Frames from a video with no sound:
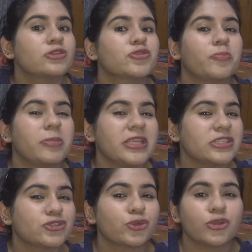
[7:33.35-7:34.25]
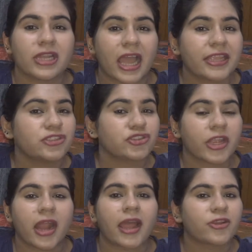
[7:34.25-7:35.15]
So please do like,
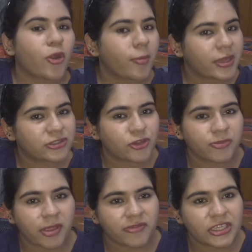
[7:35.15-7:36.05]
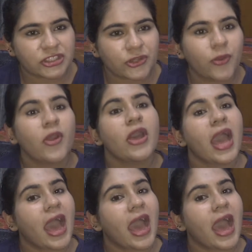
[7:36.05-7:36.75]
share and comment on my video